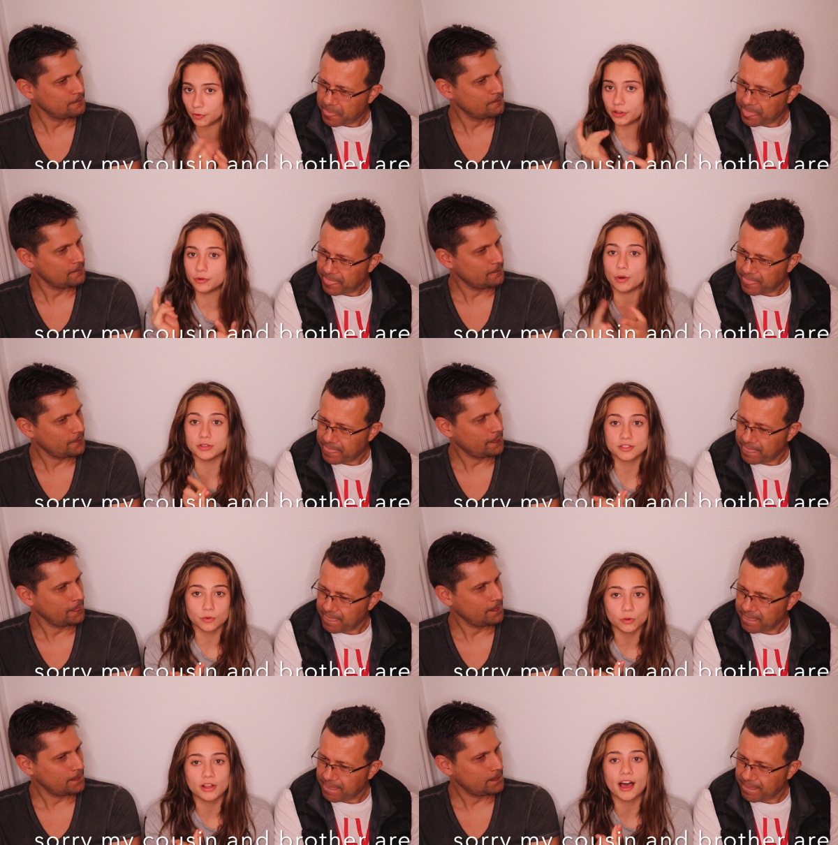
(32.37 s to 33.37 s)
Speaker 1: feel bullied? What was
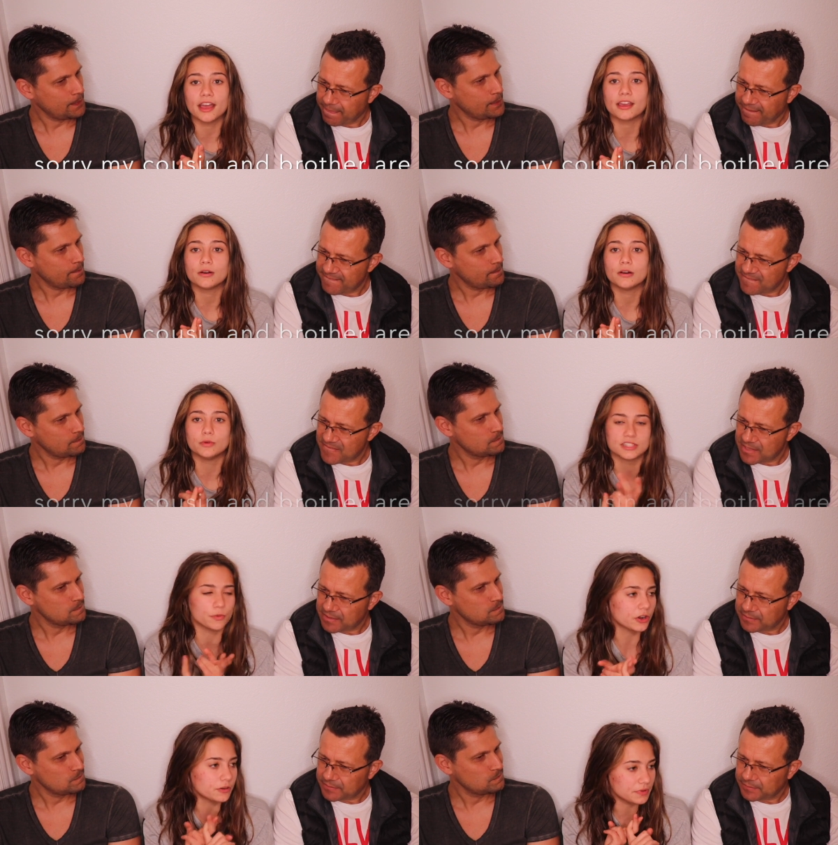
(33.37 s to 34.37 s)
school like? Was
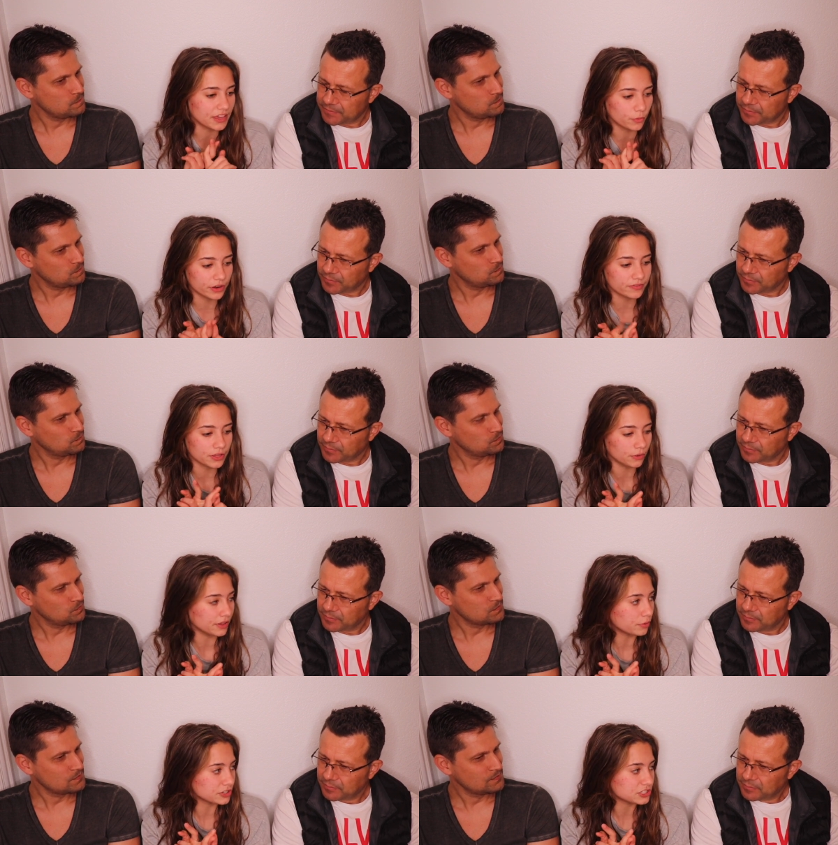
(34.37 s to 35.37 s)
it weird being one of the
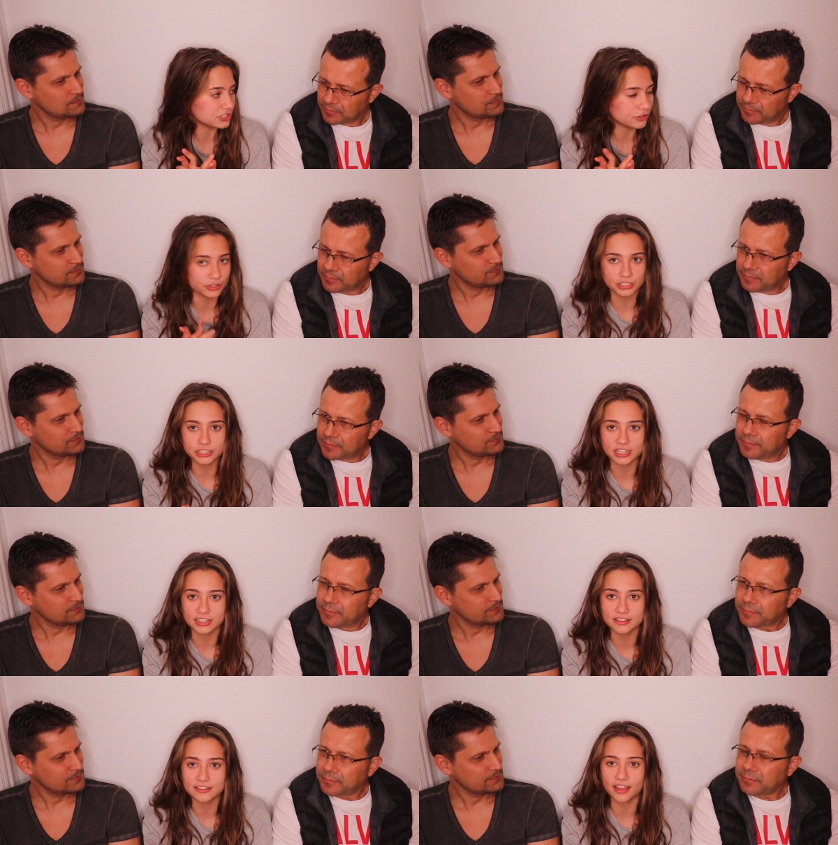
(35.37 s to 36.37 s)
only
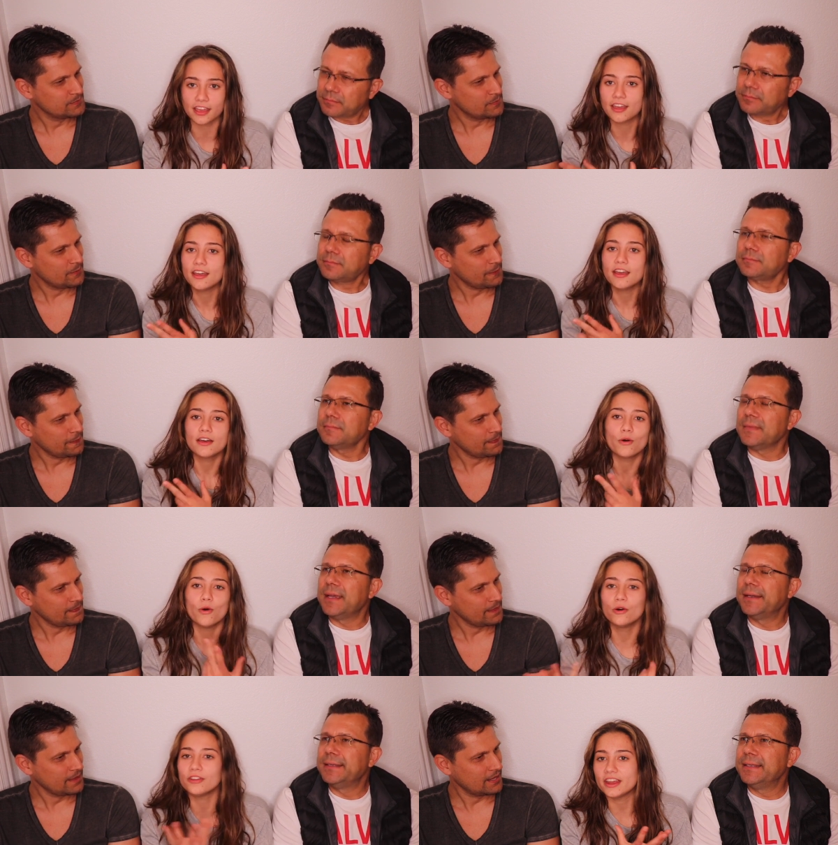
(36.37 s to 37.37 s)
Christians? Like,
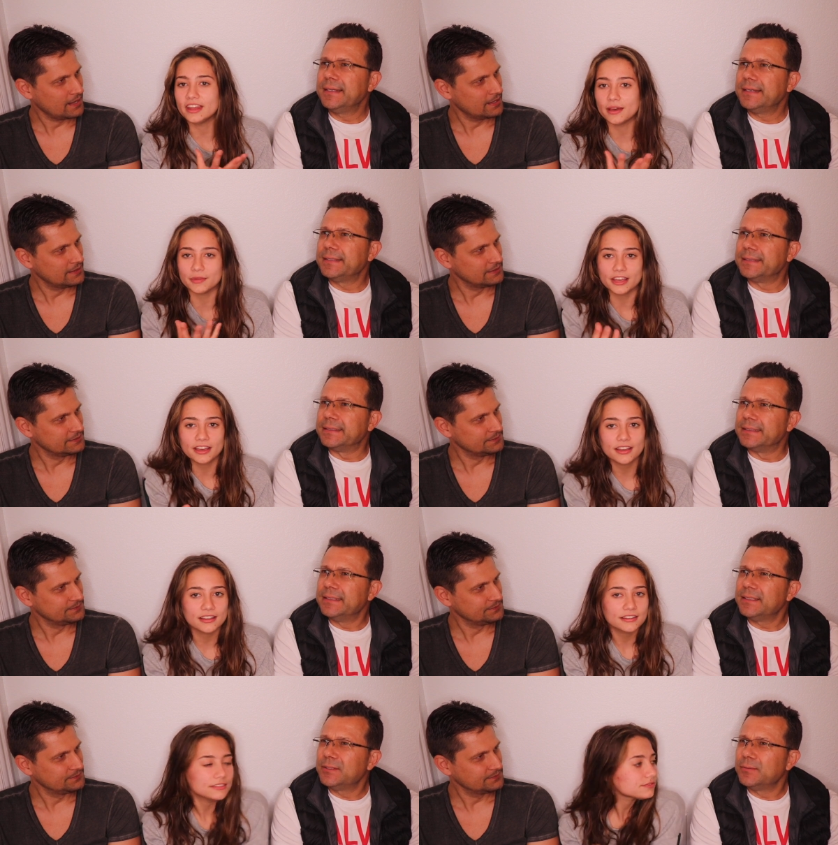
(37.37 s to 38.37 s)
whole dynamic.
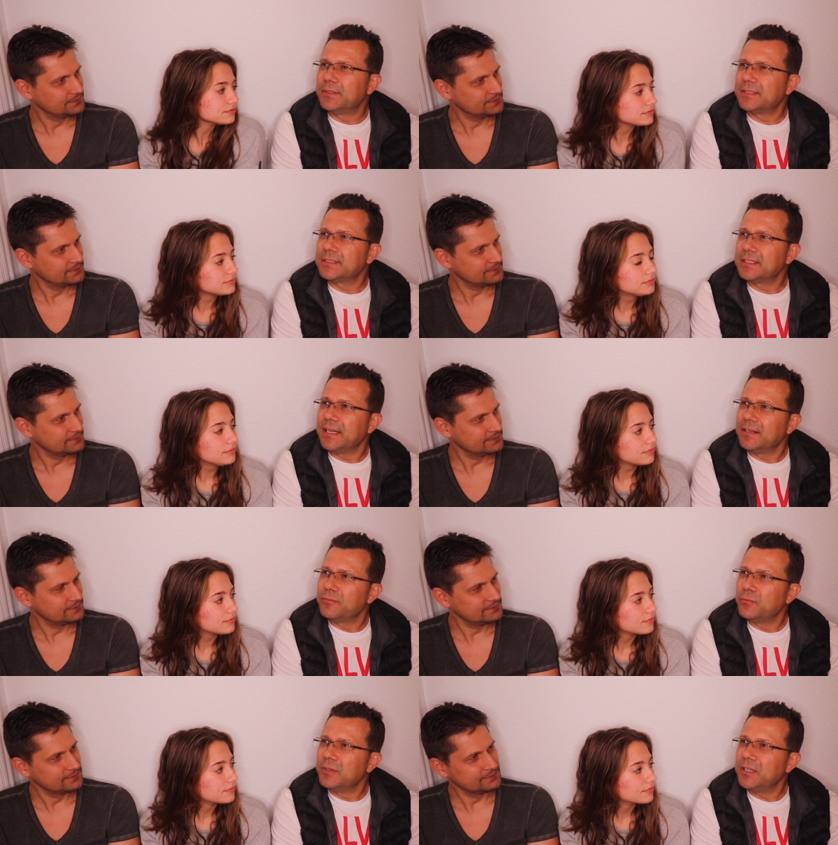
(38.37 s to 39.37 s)
Yeah,
Speaker 2: it was kind
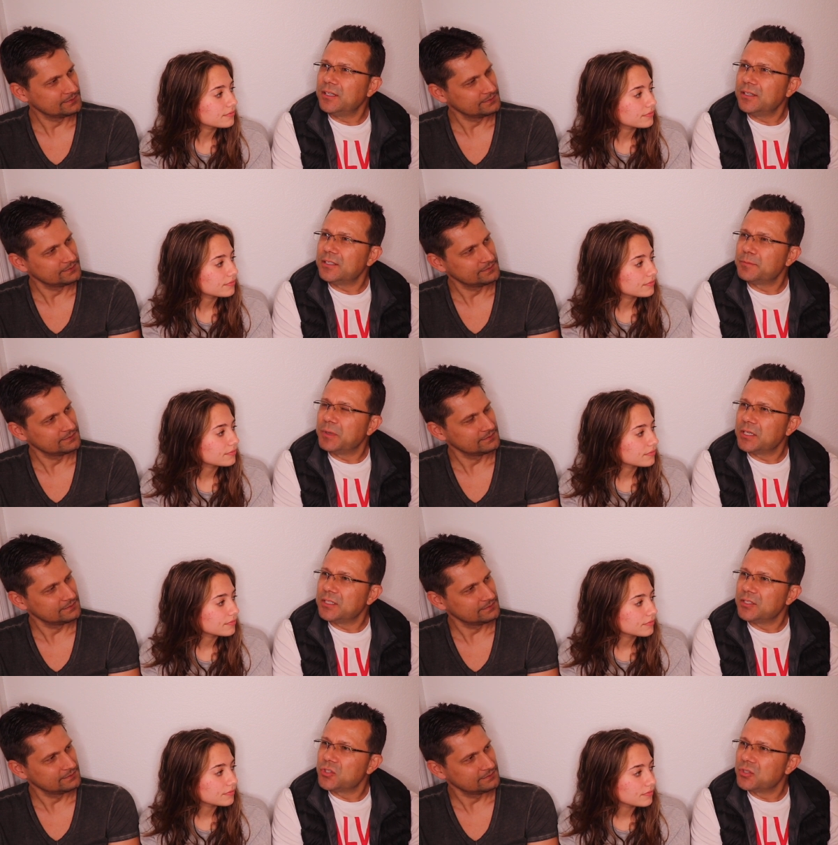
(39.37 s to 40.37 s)
of weird,
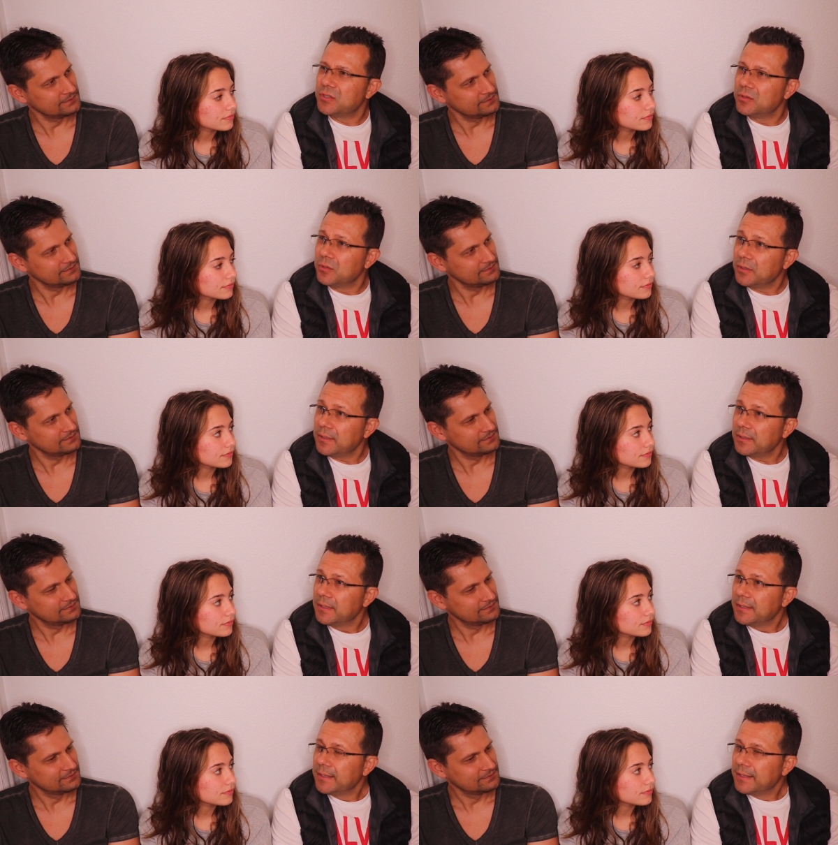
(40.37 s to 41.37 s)
especially at school
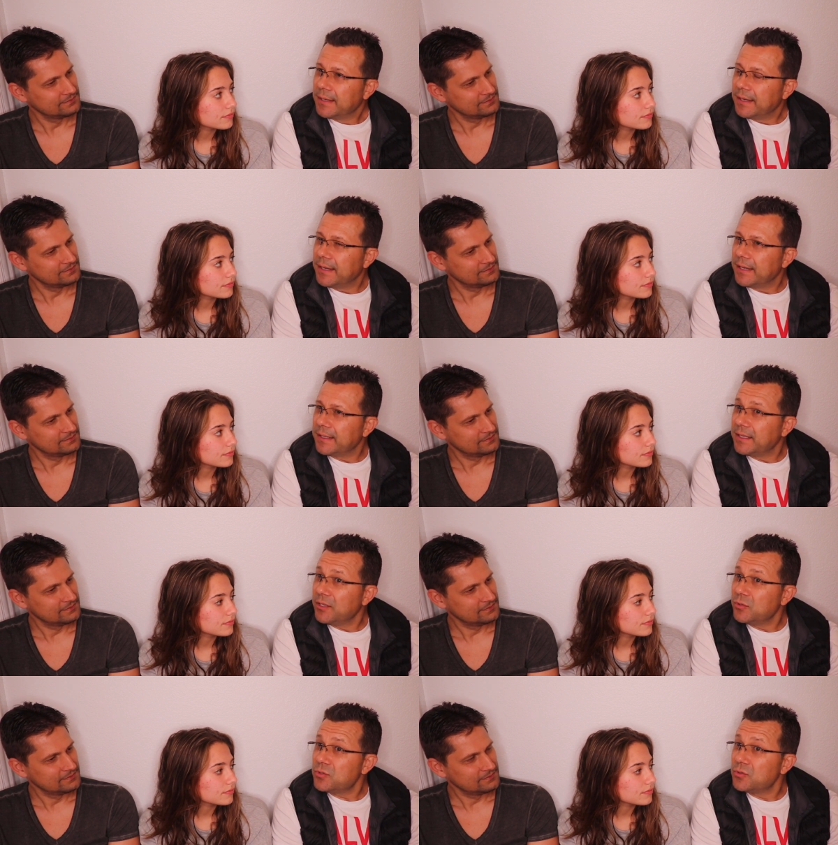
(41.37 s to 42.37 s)
uh,
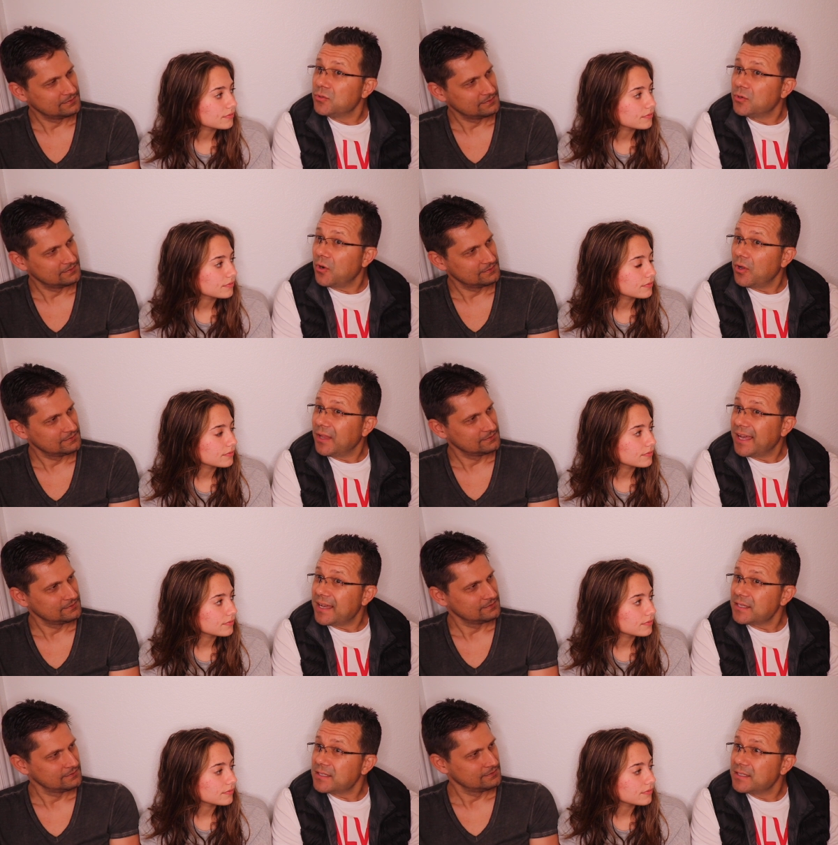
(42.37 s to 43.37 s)
they used to call
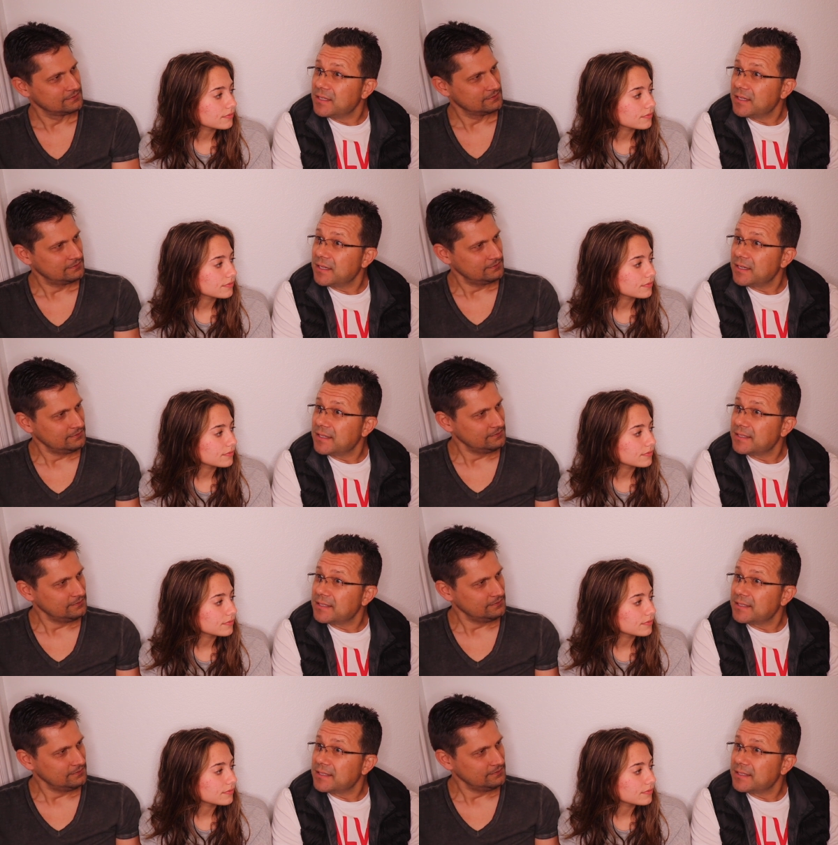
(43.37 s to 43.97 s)
us the